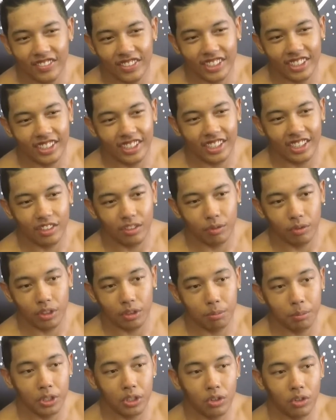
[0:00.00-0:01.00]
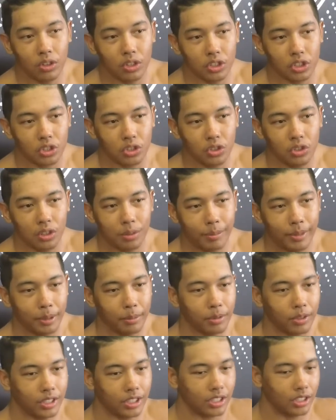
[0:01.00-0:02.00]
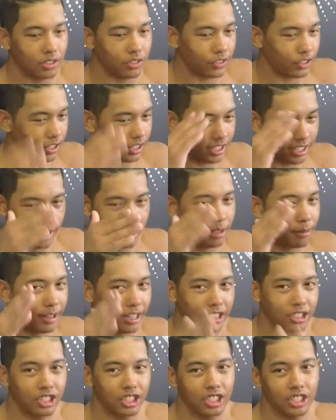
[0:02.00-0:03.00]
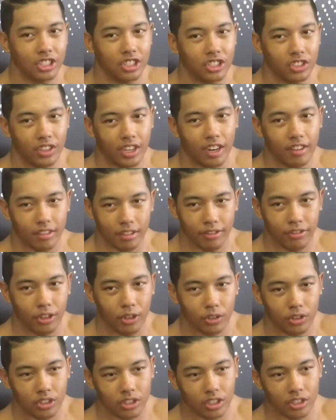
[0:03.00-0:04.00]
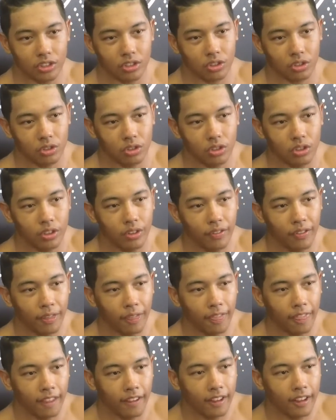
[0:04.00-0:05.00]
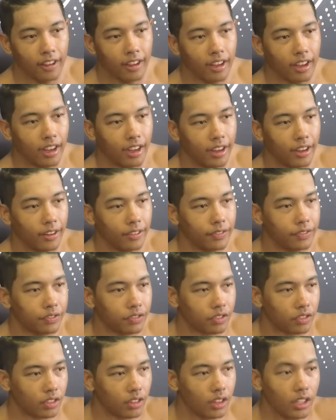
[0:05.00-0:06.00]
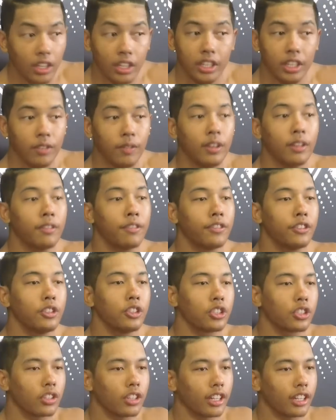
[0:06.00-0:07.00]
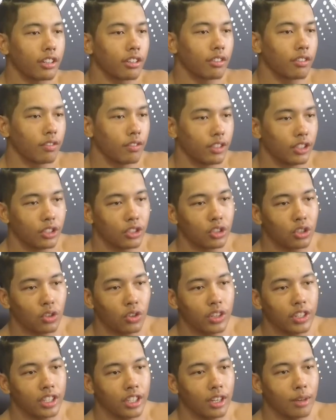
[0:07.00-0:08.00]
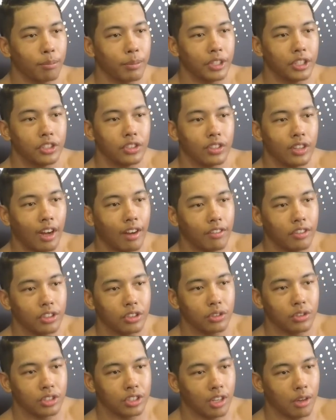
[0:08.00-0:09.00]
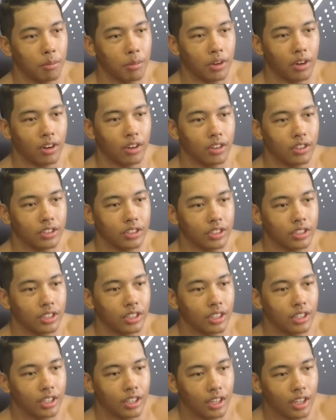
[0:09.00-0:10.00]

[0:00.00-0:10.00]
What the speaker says: But with me going to school, I'm able to just forget about Jiu-Jitsu and I have to focus on school. And even in future, like when you're growing up and you have to do seminars,